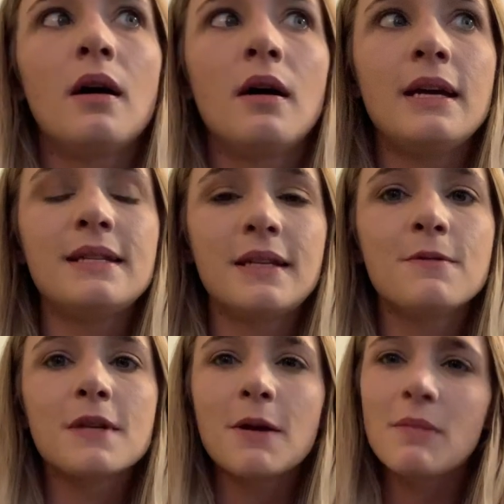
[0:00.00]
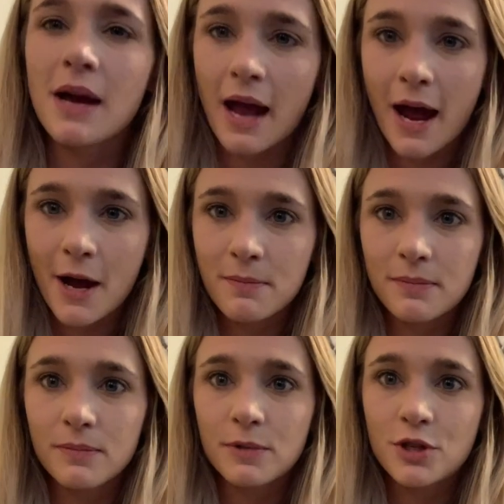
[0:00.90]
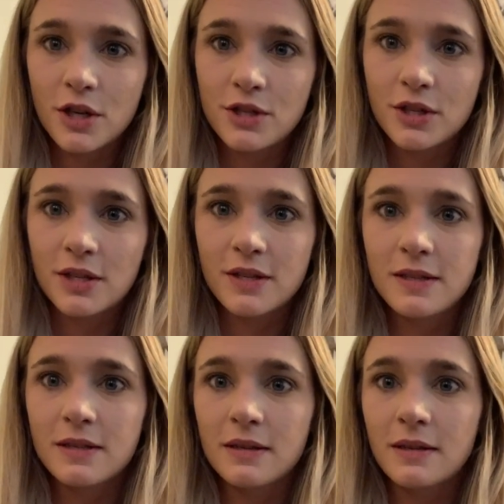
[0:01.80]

it seems like my app judges,